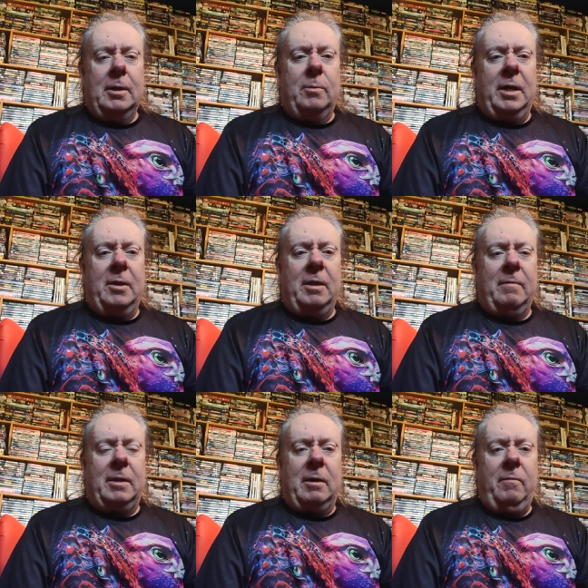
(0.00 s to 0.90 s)
We're going
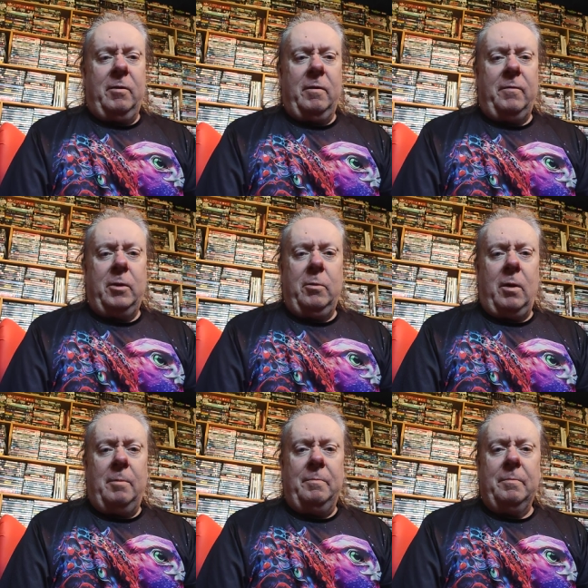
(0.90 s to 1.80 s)
to go through a few
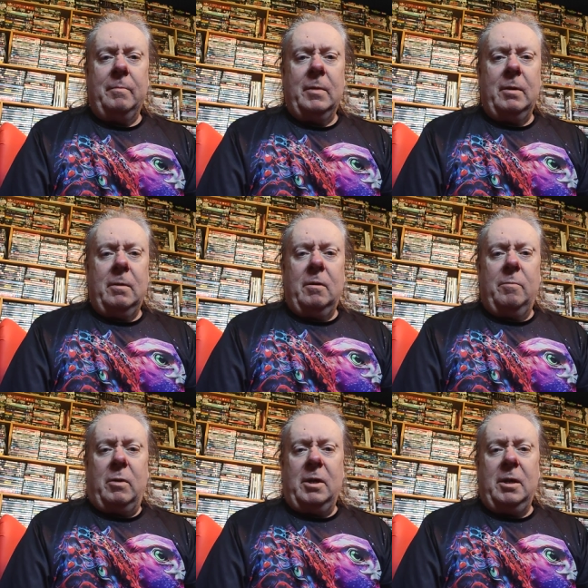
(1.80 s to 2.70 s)
of
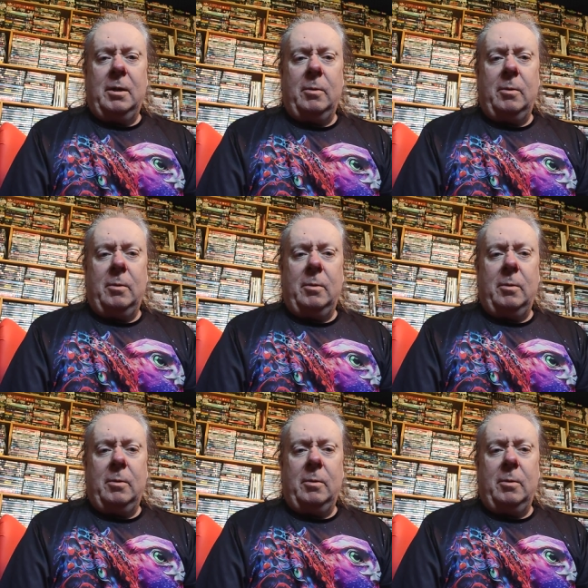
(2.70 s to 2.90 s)
my,